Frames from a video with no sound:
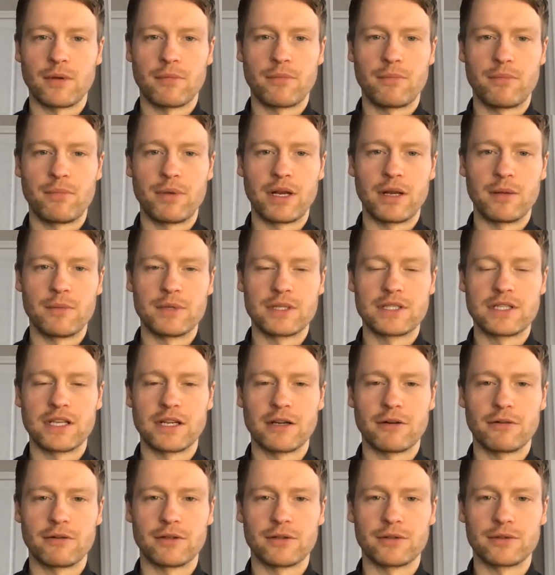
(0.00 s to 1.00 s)
bill of
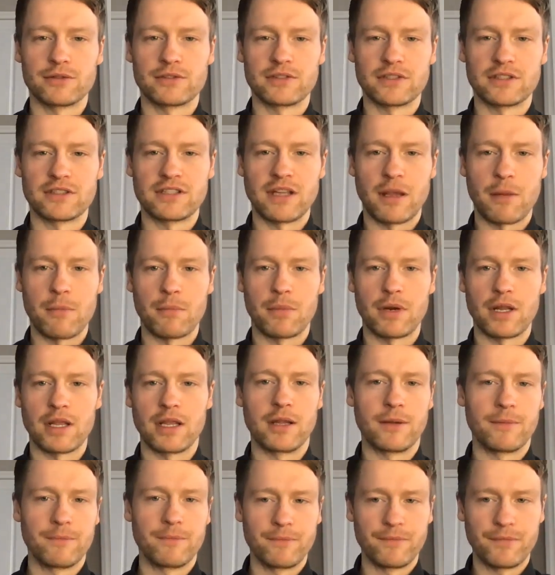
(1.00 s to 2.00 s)
materials,
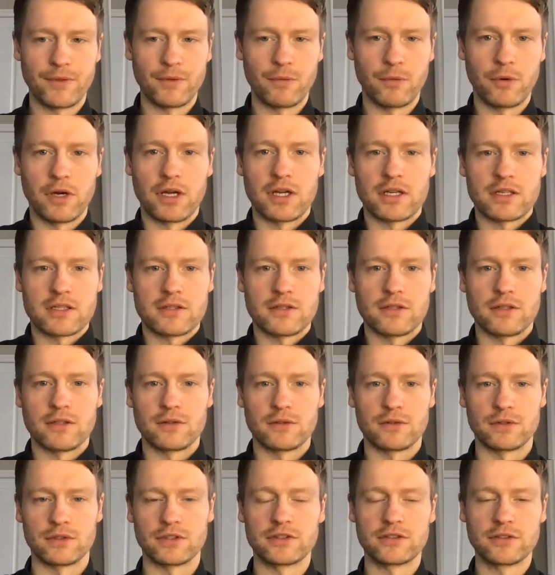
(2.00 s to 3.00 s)
assembly, works
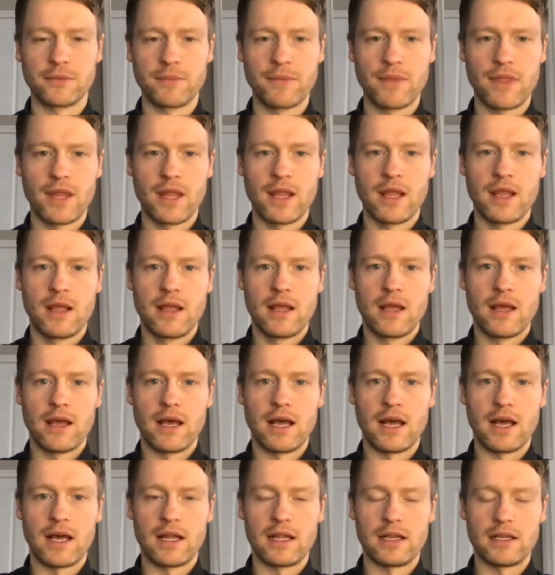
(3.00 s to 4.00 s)
orders.
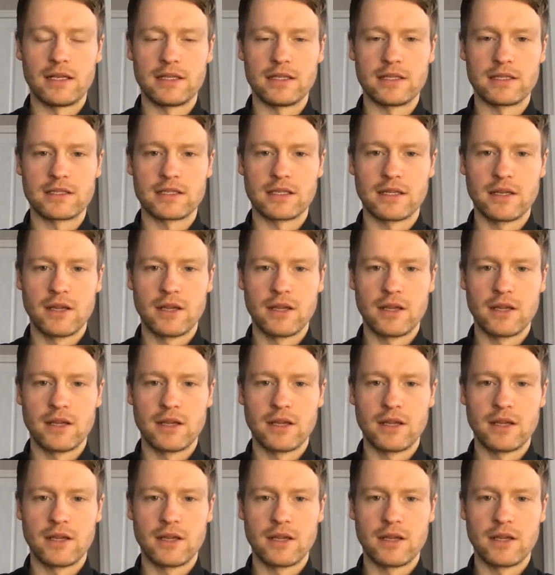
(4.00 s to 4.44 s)
And